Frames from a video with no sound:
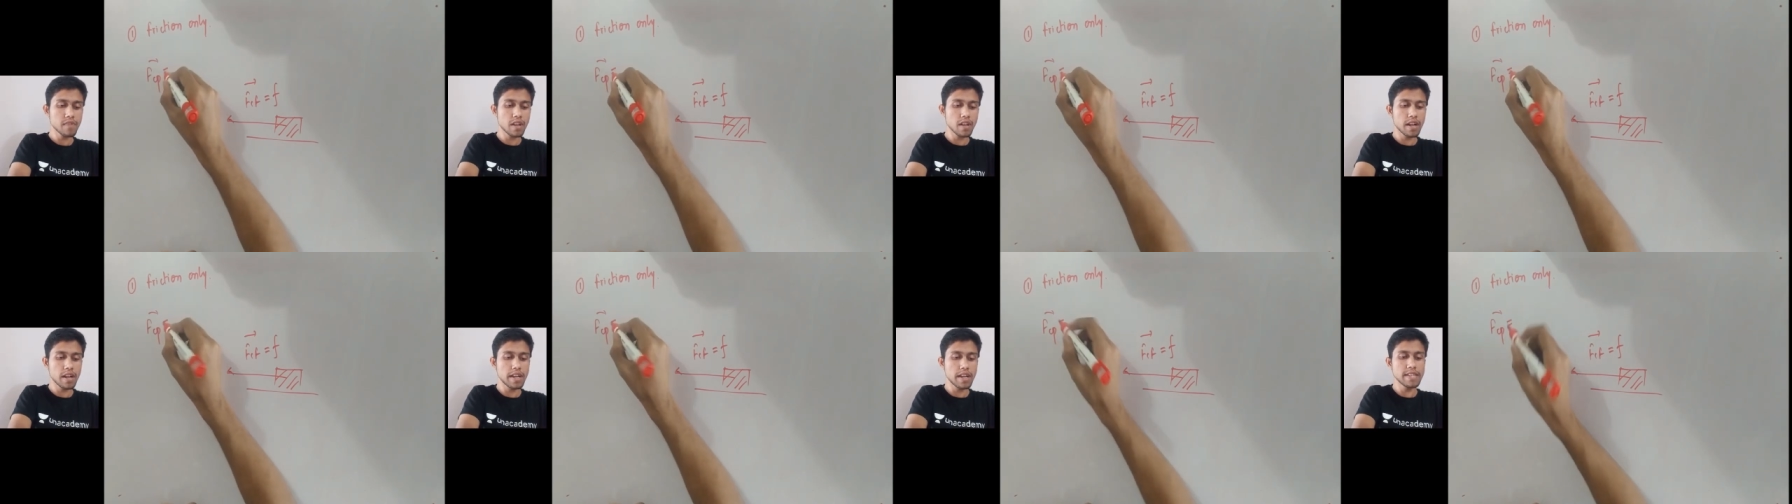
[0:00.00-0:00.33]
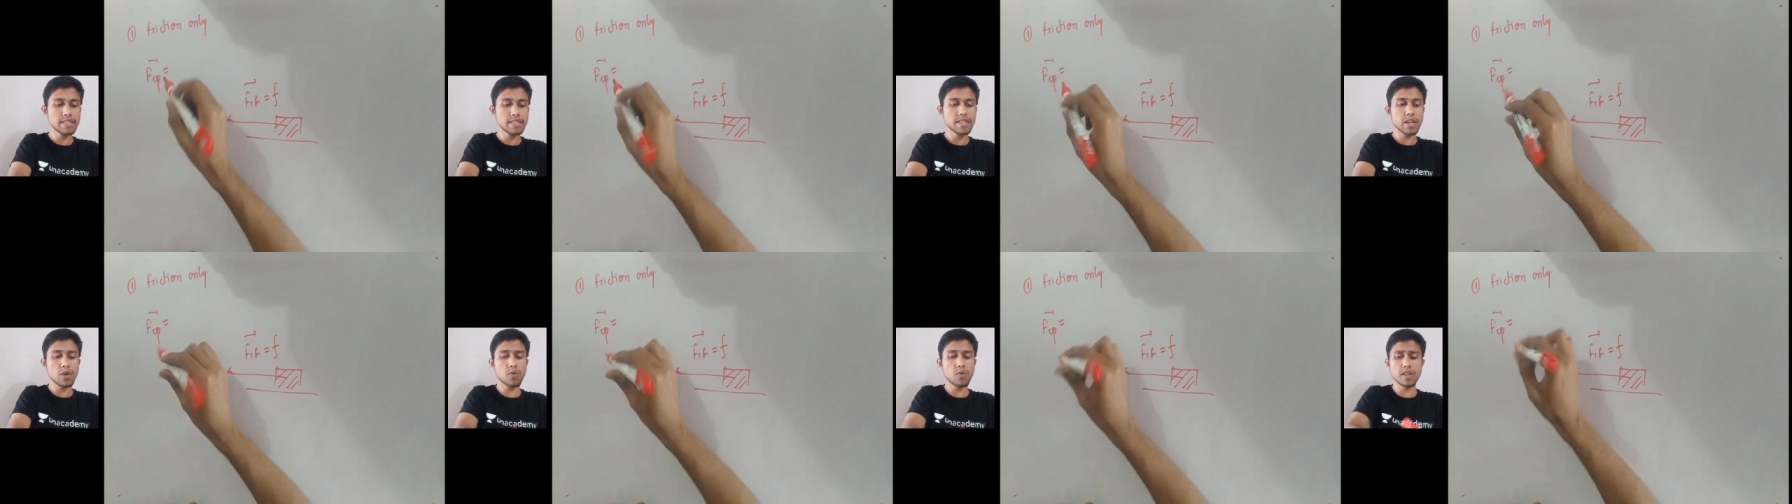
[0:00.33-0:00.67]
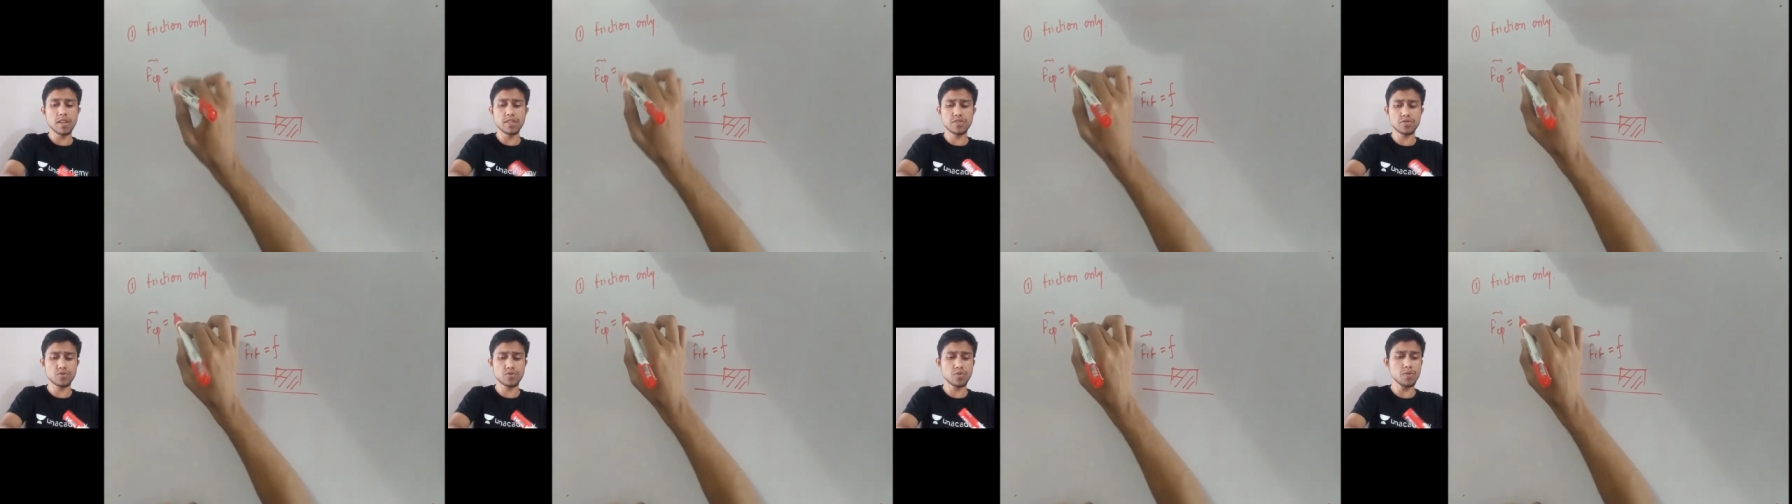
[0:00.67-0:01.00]
is
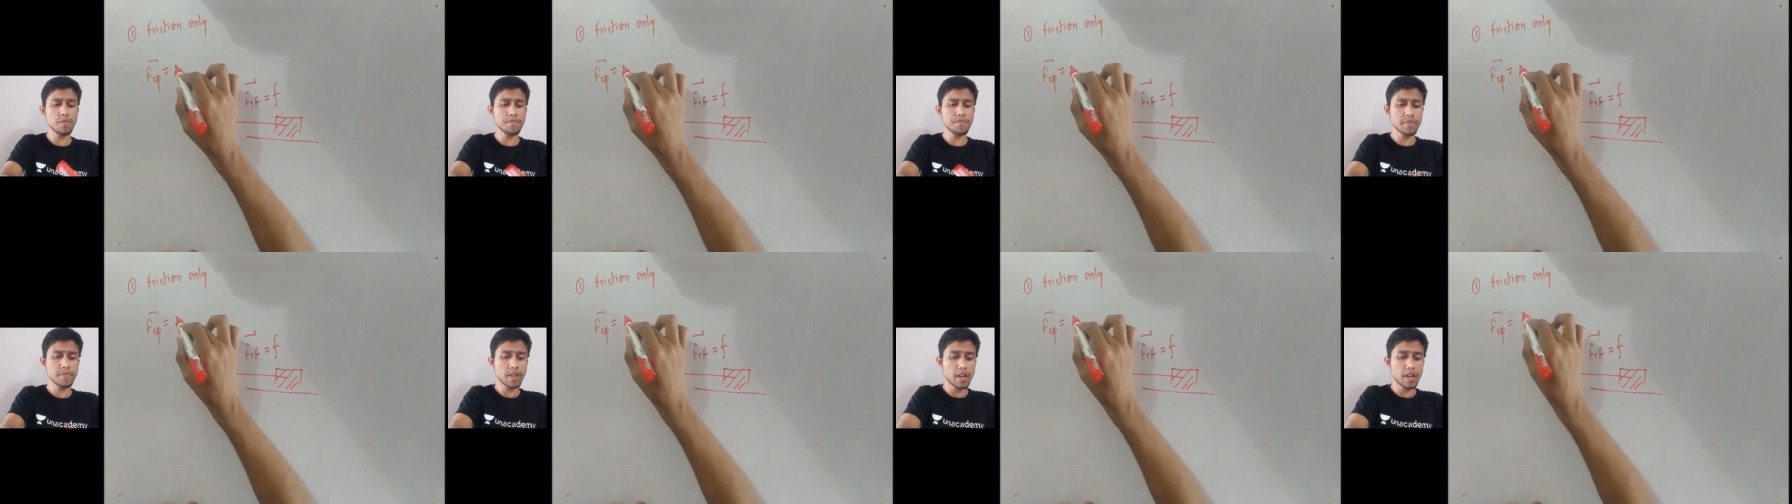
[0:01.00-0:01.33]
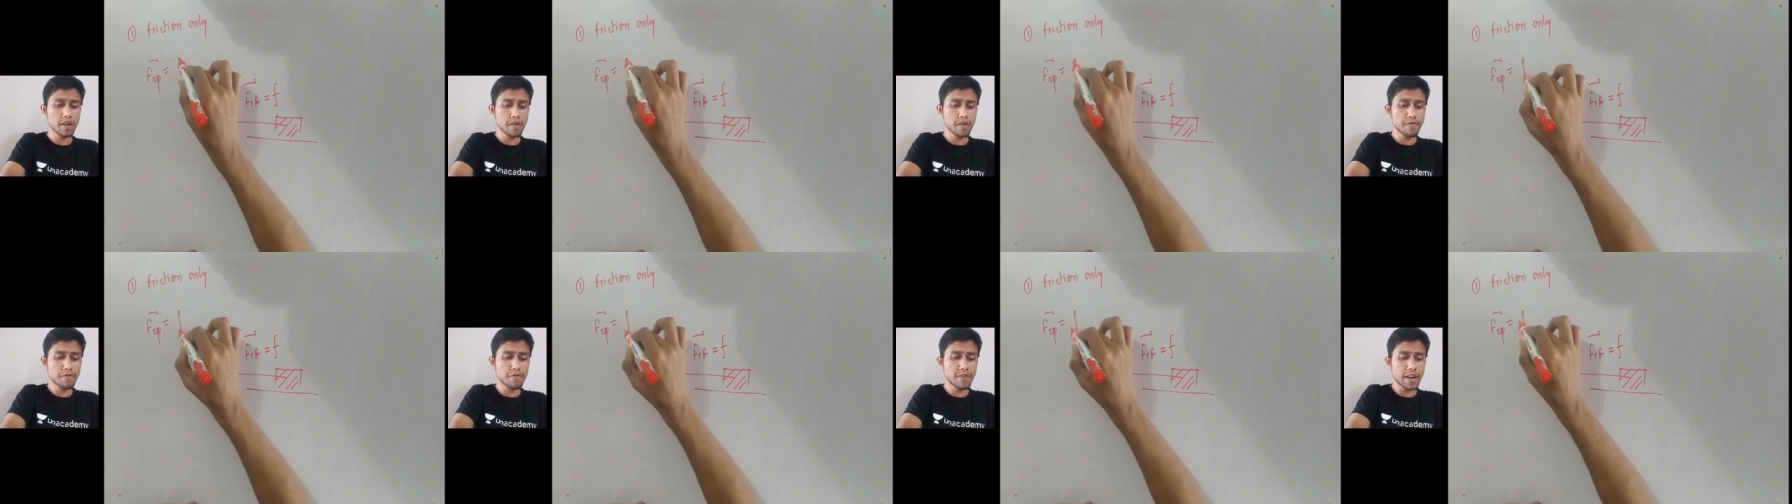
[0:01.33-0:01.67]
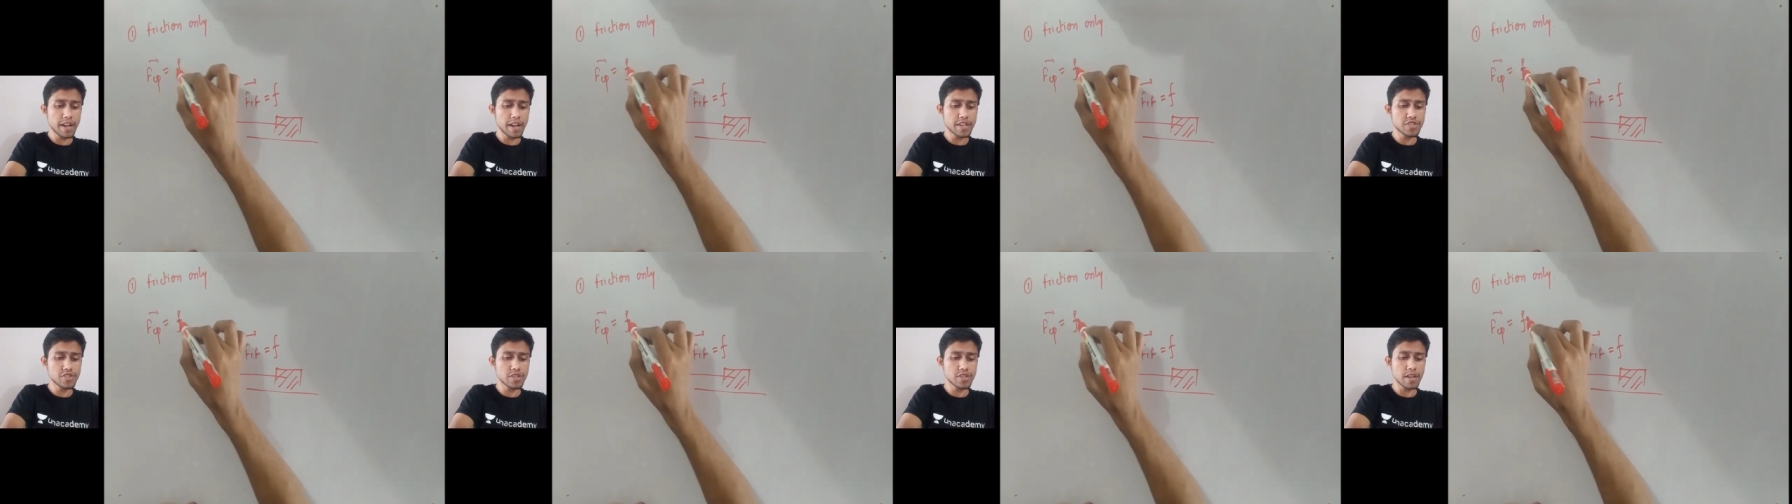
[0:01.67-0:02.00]
equals to
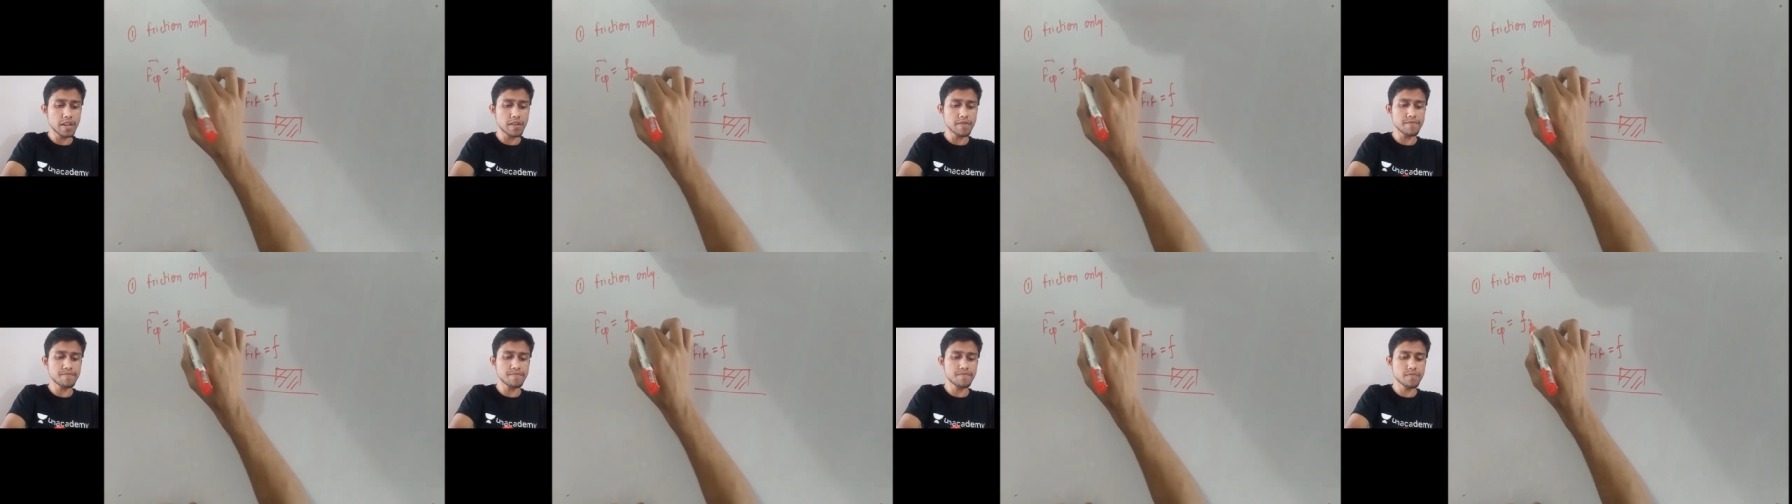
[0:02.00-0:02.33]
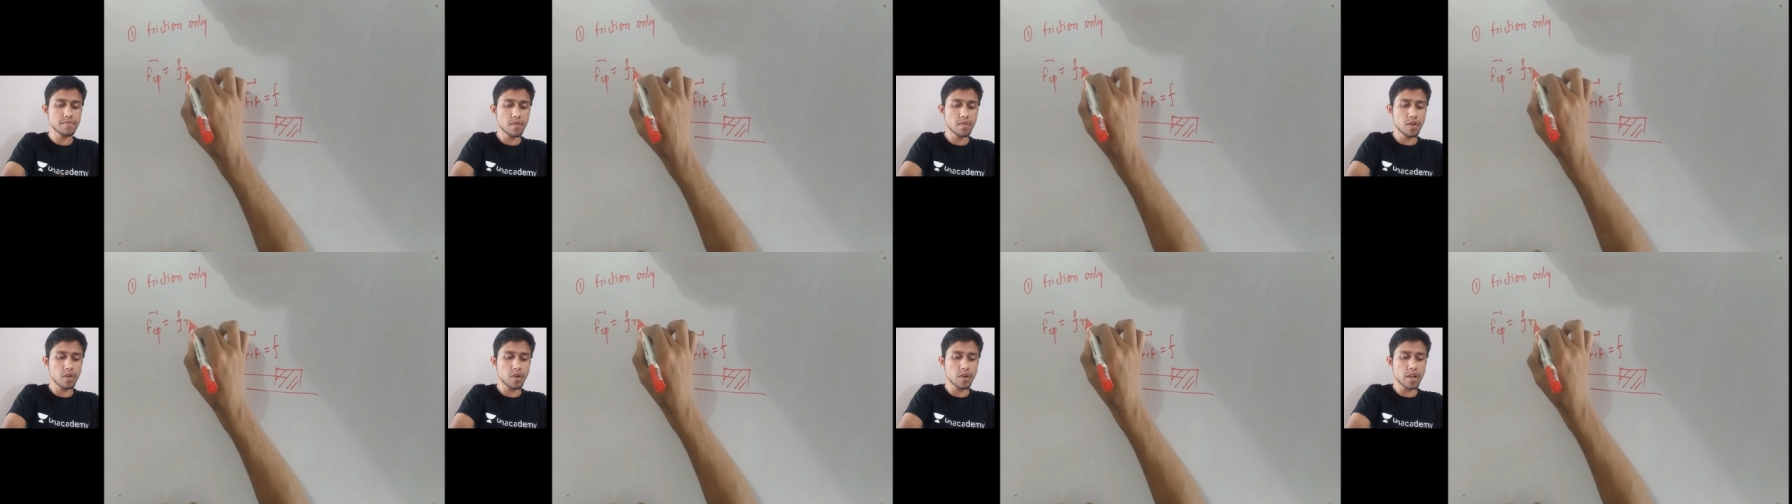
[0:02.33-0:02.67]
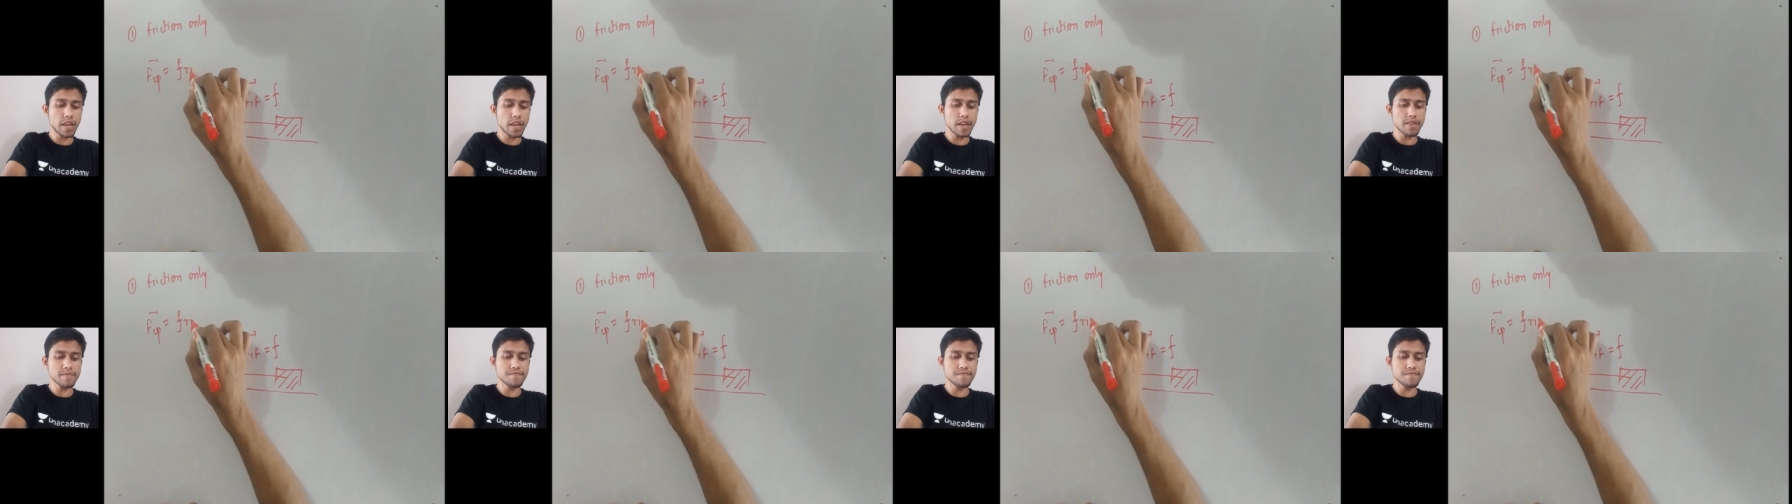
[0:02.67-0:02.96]
friction. Okay,